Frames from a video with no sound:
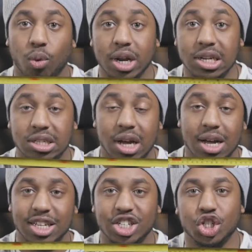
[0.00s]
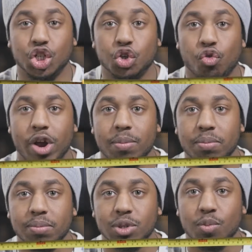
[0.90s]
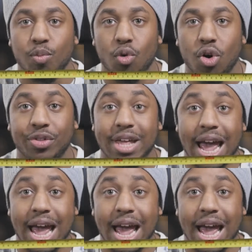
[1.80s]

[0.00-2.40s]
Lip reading: What it does, it just trims more of the